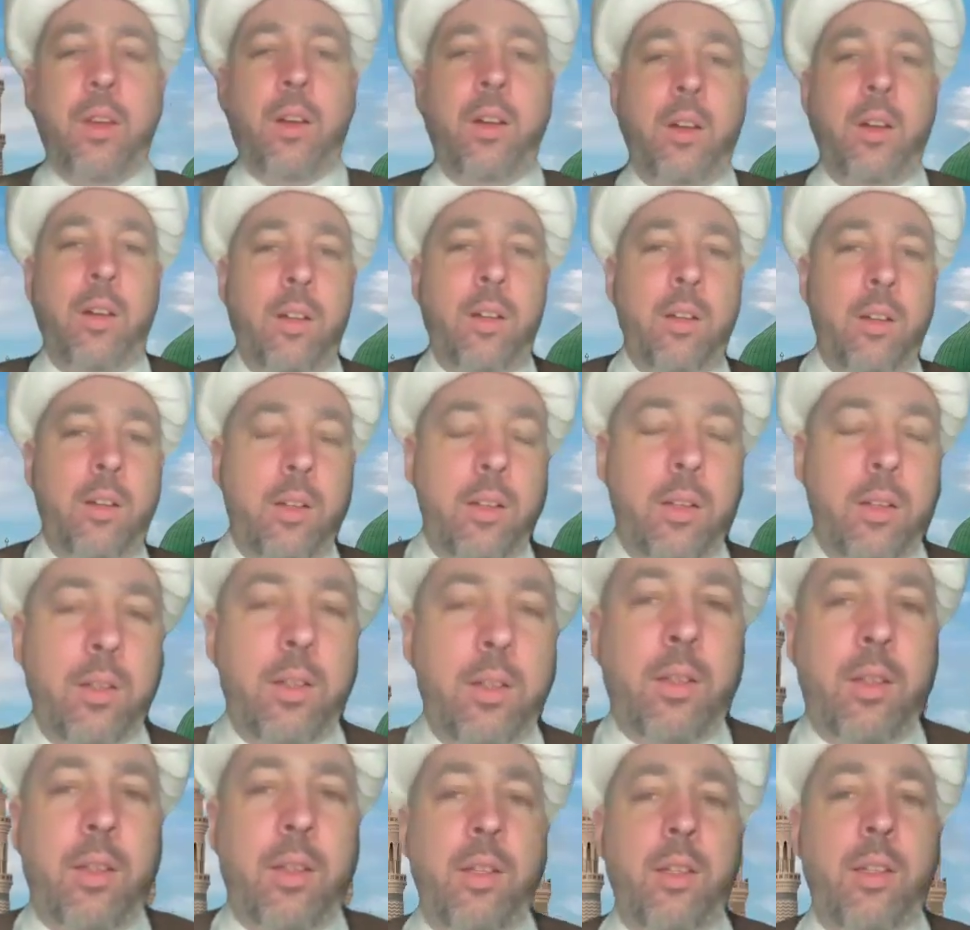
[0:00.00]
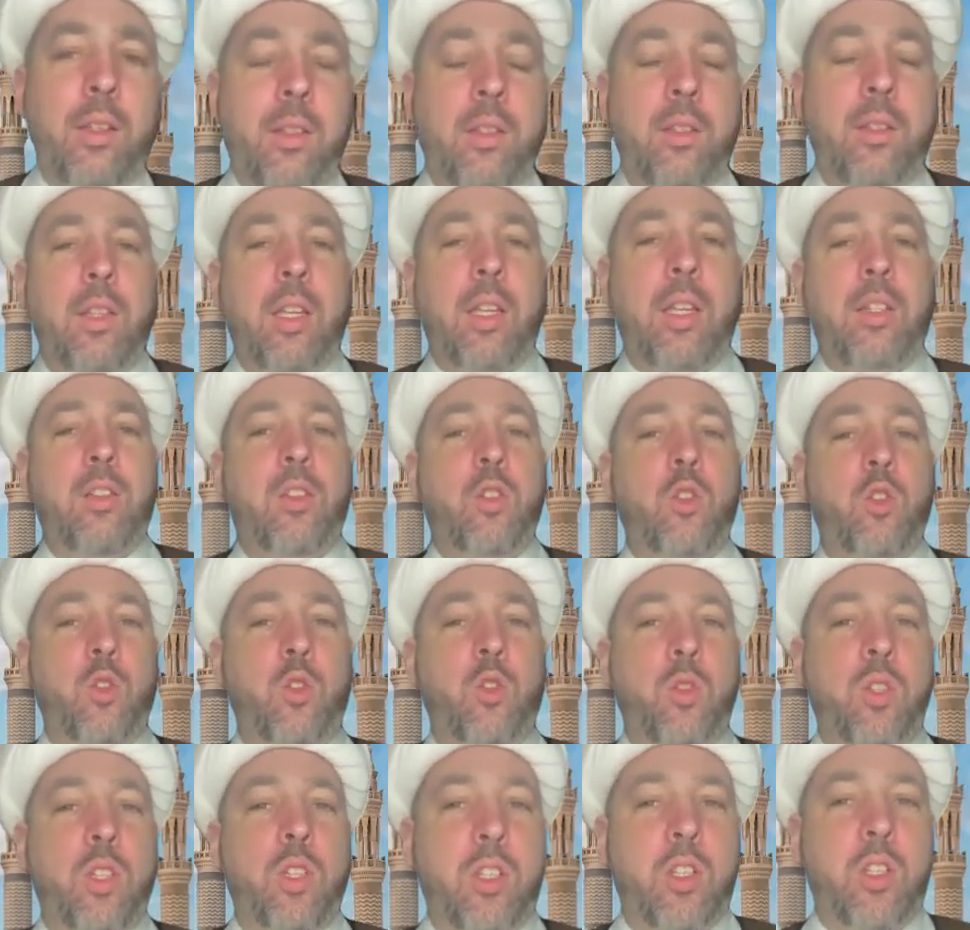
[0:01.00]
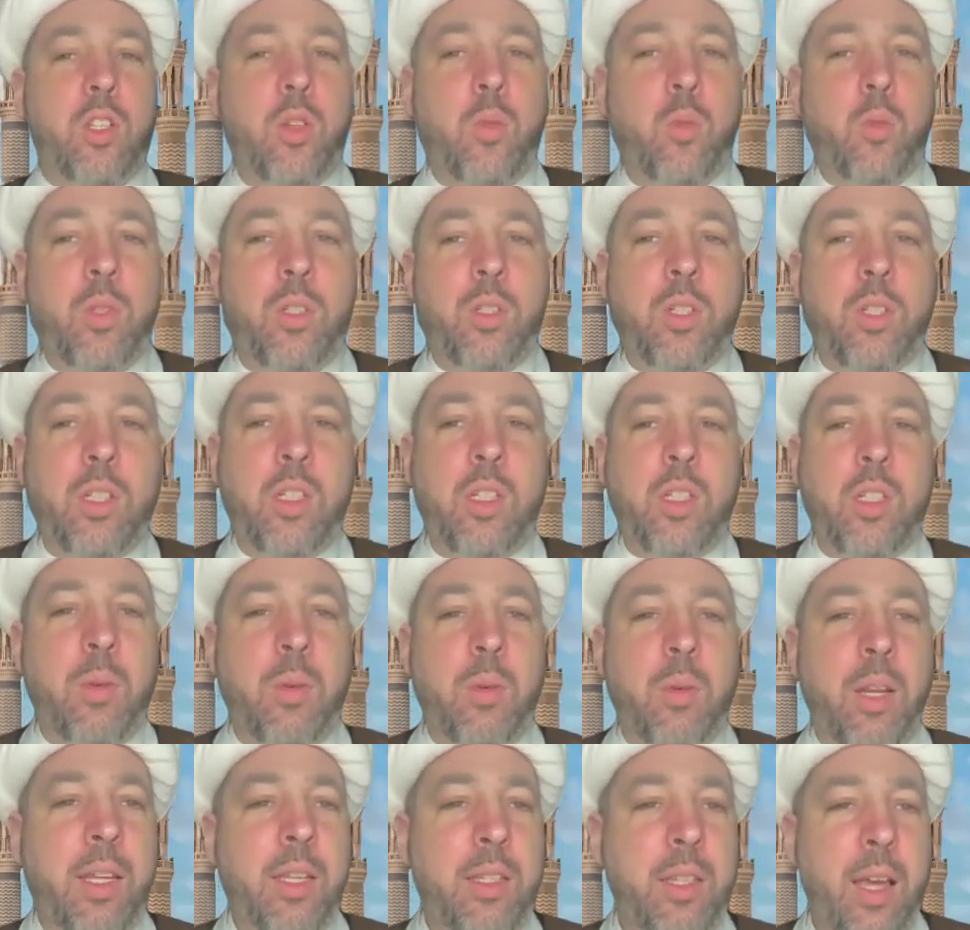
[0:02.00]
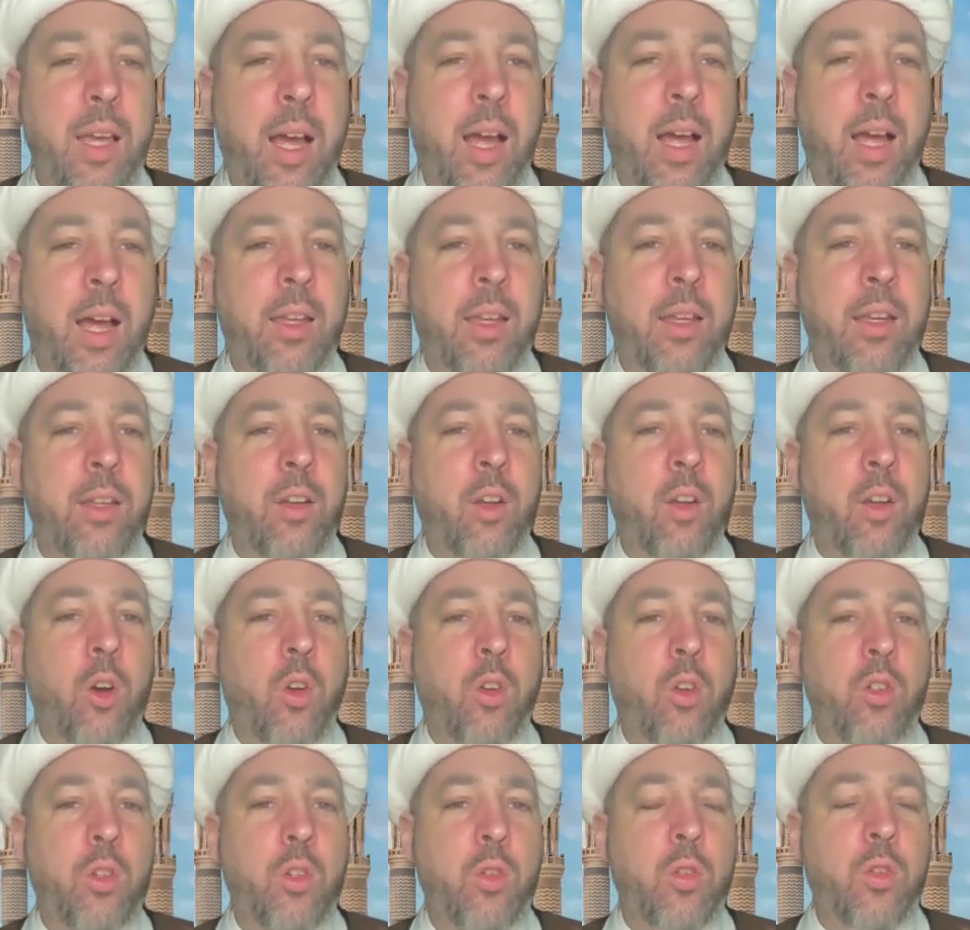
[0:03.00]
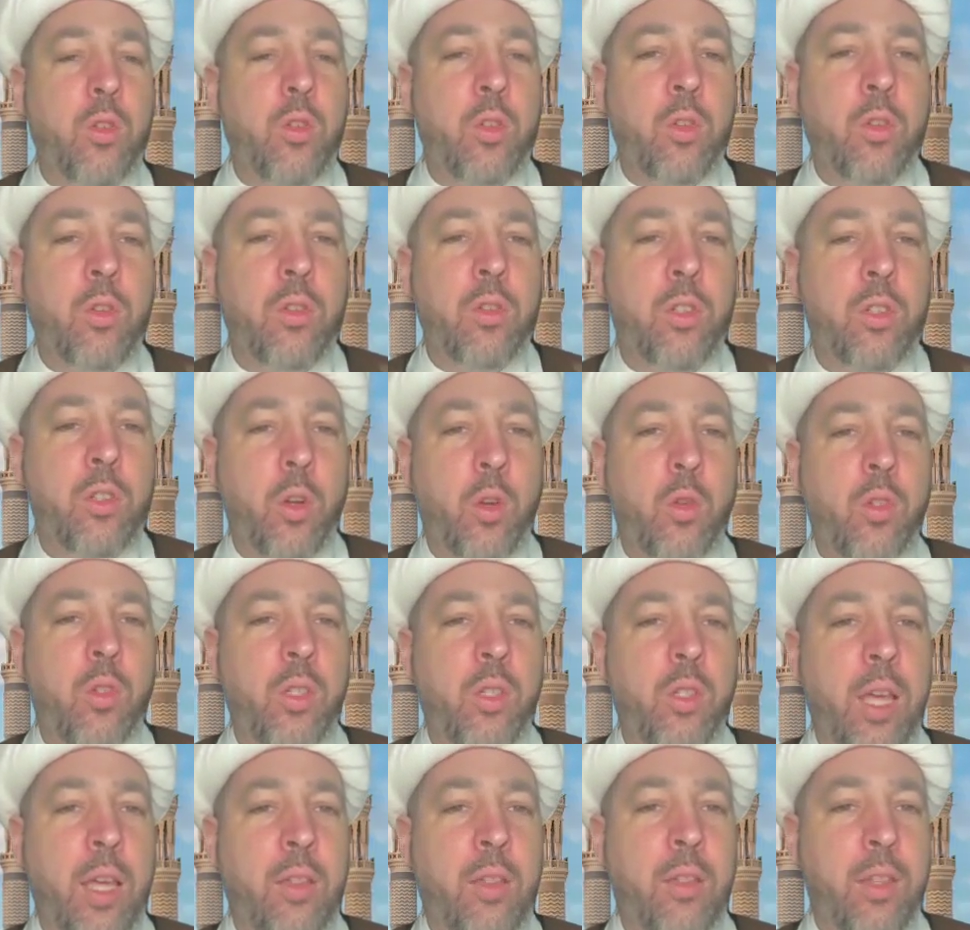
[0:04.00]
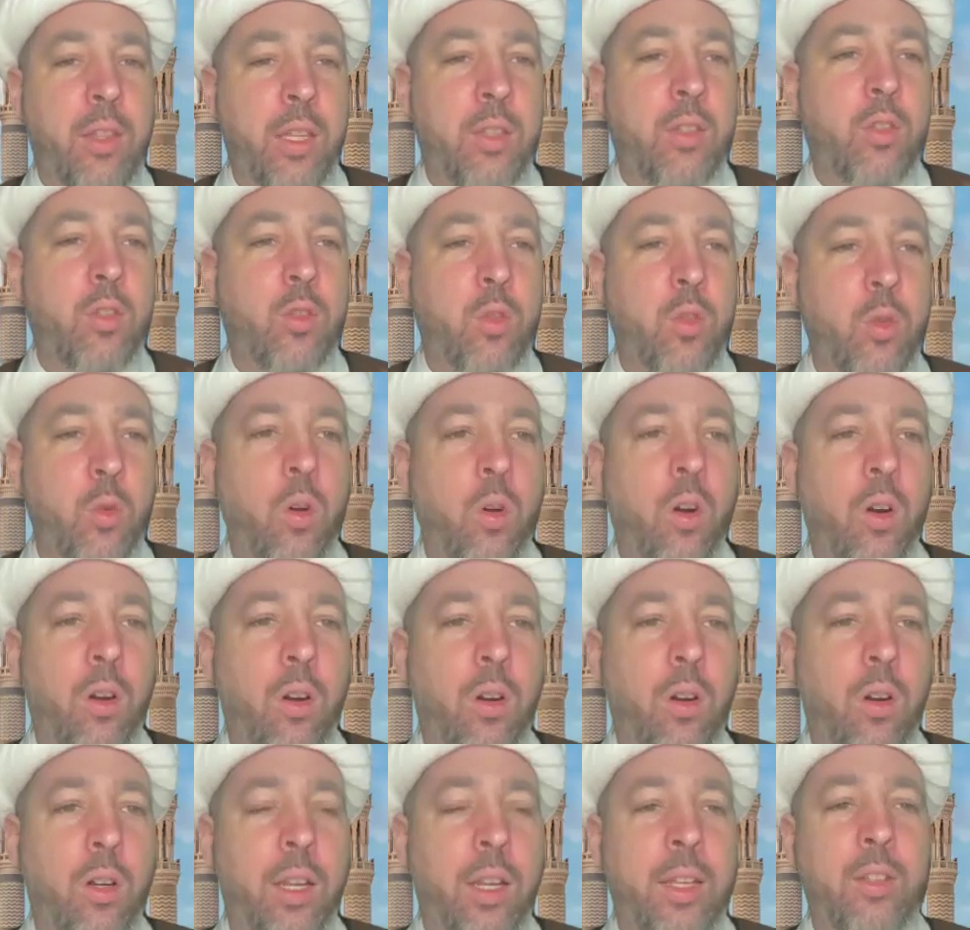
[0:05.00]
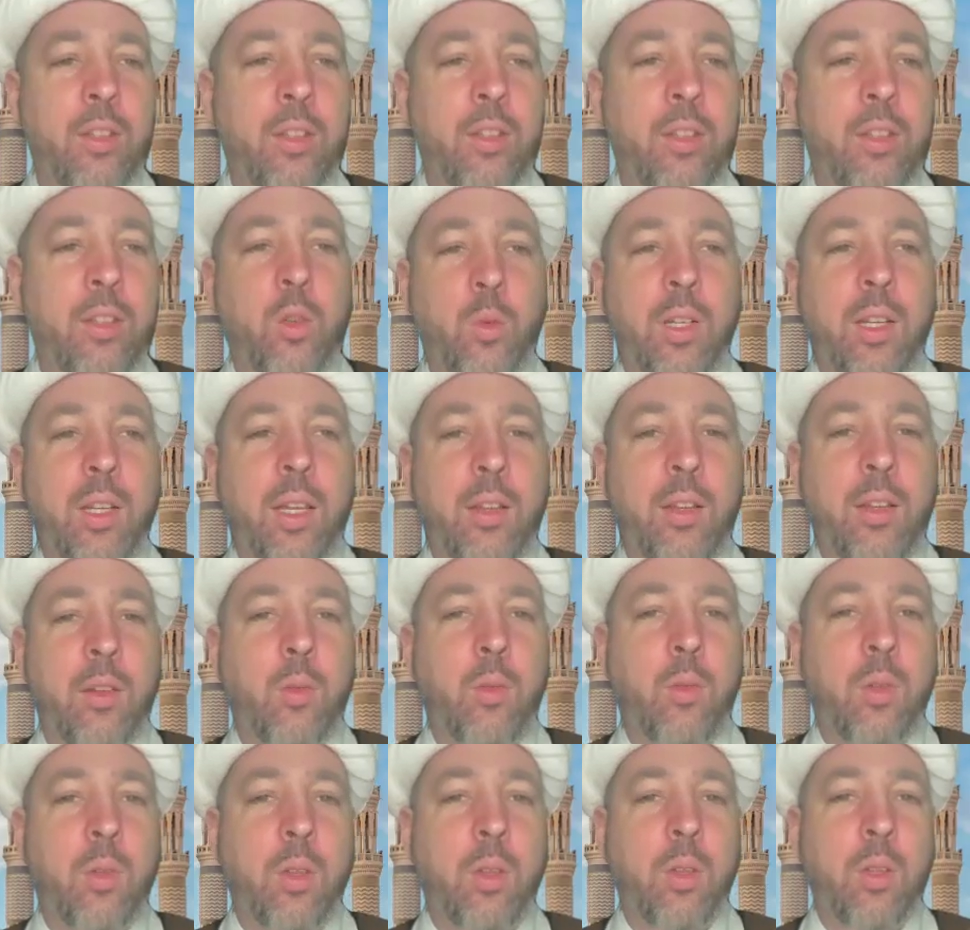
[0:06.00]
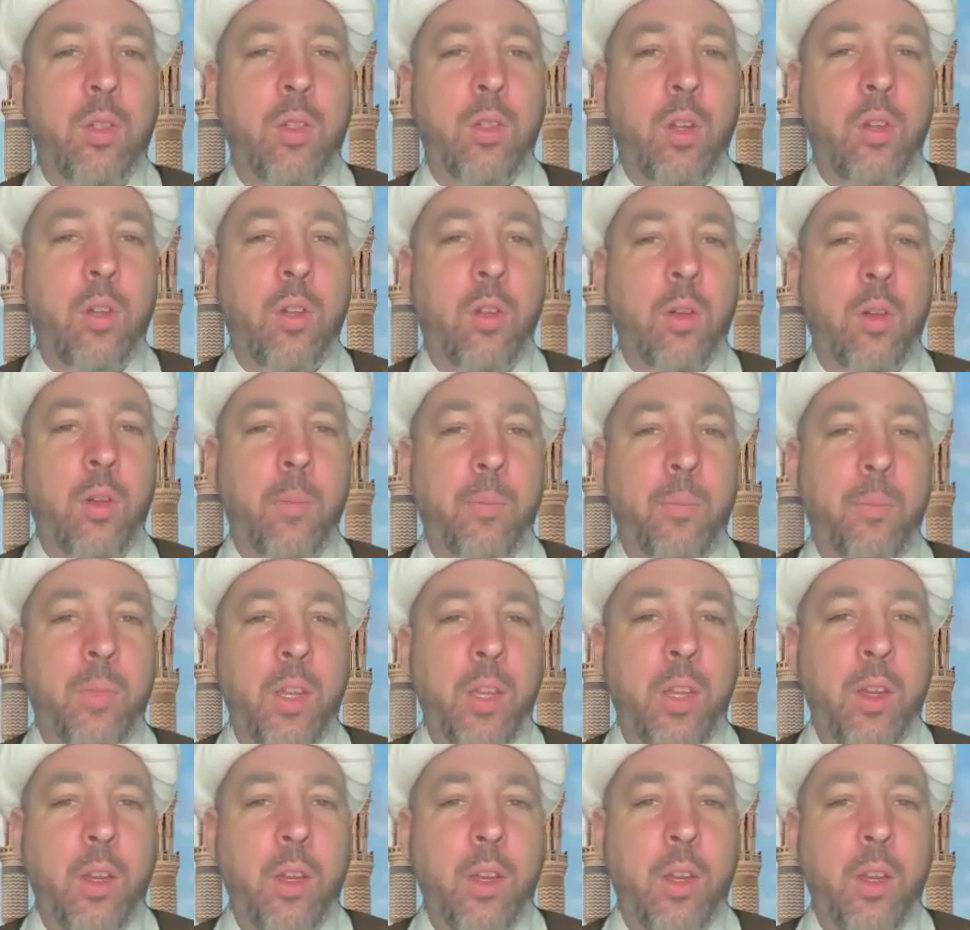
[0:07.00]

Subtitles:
It says the tradition which explains the ayat also shows that these two are interrelated with each other.